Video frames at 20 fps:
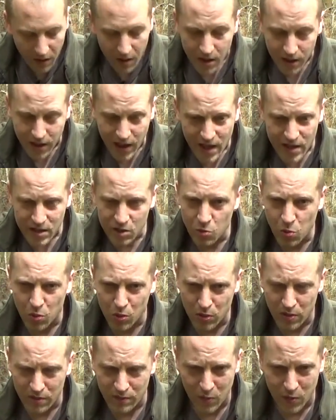Again, you want
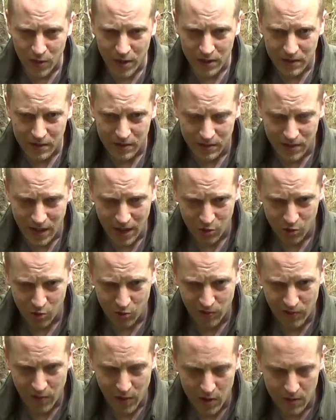to avoid
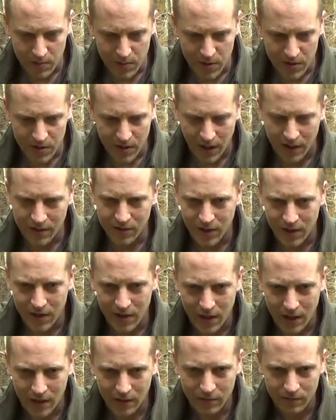natural fibres, as they
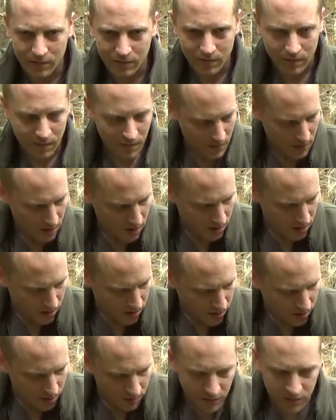can
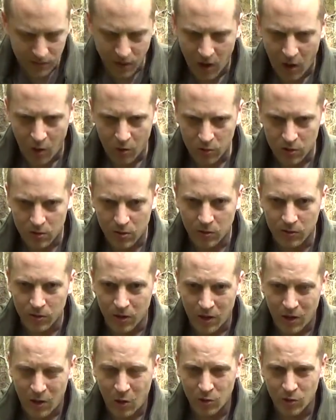hold
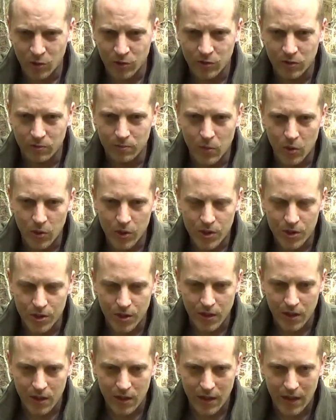on to the
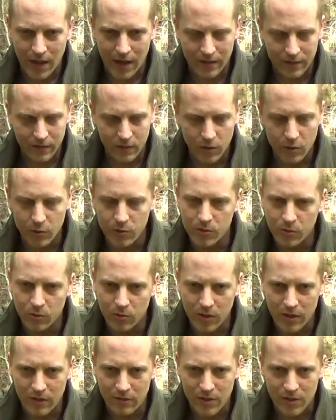moisture and lose
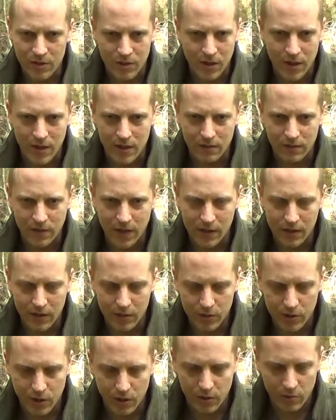all their insulating value.
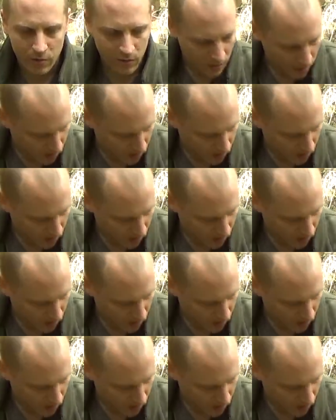So